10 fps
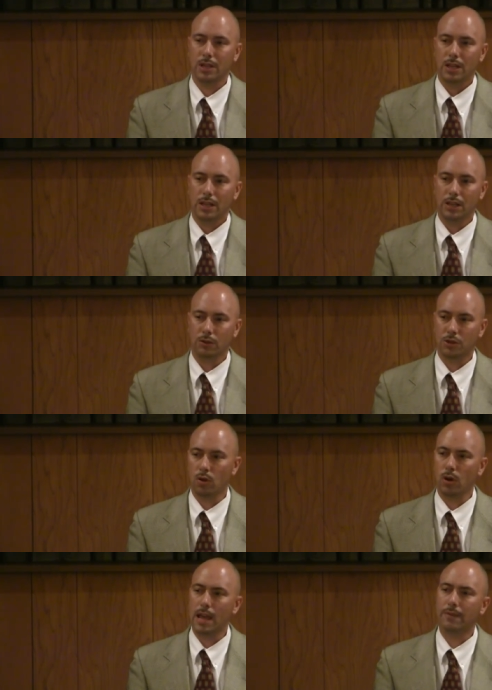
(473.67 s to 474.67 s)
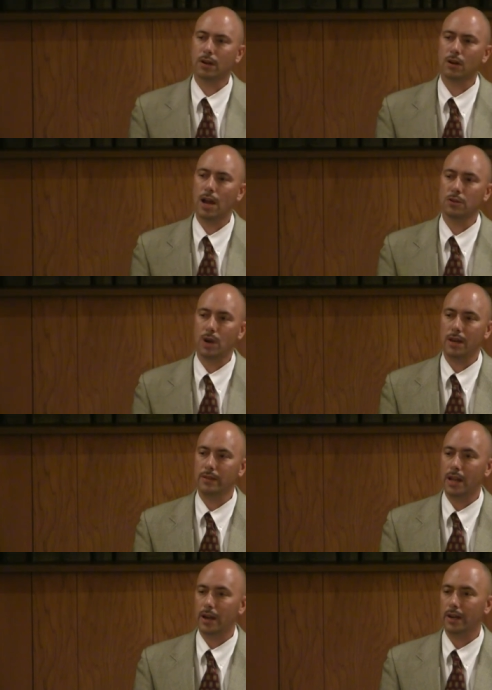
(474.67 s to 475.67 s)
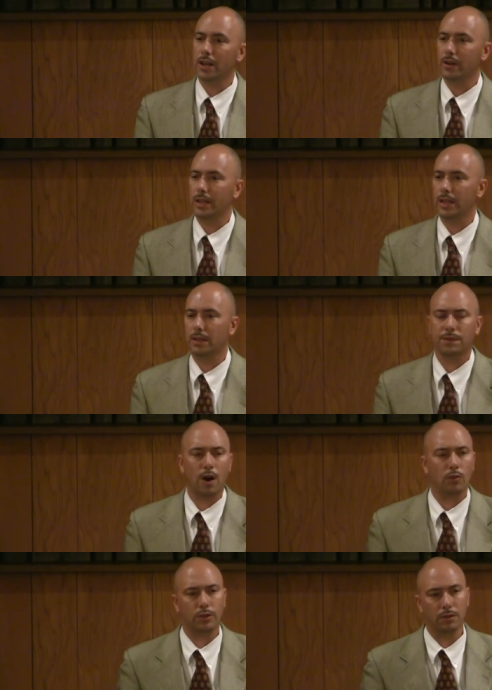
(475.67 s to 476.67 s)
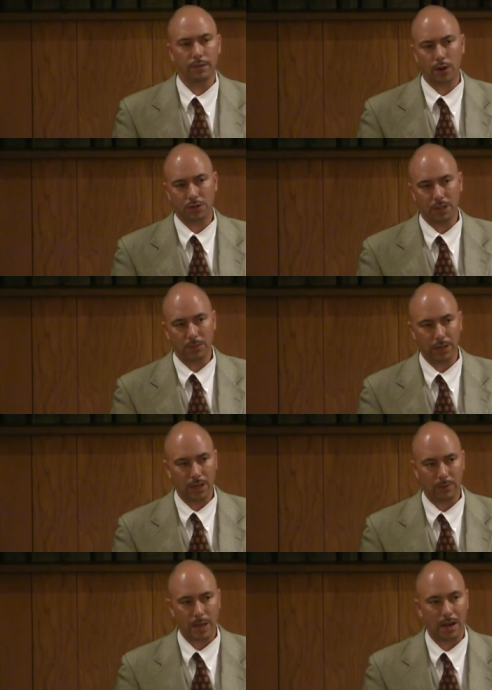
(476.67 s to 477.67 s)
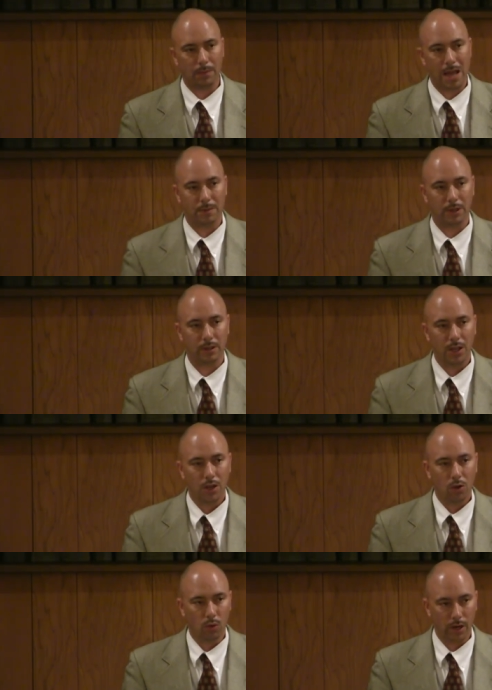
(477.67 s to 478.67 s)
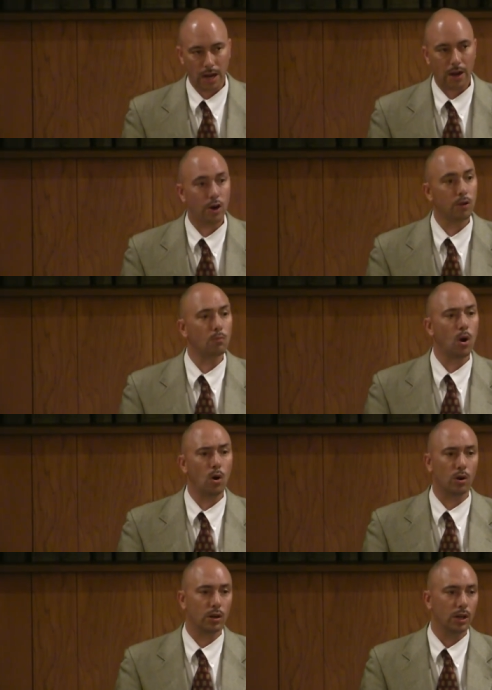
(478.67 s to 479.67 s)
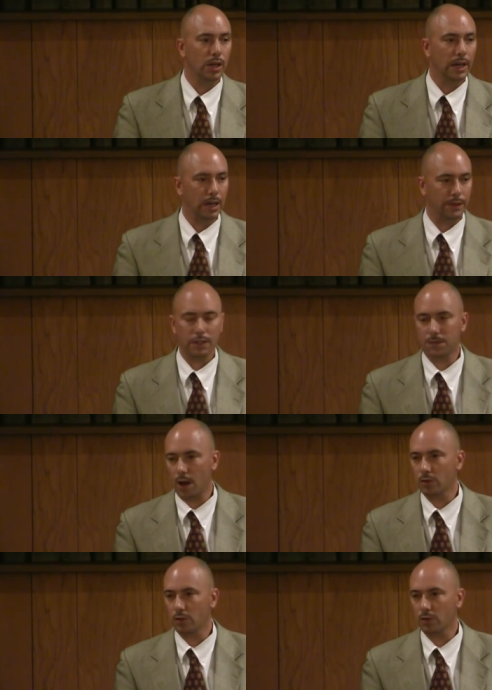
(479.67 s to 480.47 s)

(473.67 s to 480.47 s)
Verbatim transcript: It was shortly after graduating there and entering into Faulkner University in Montgomery, Alabama, where I heard more of his false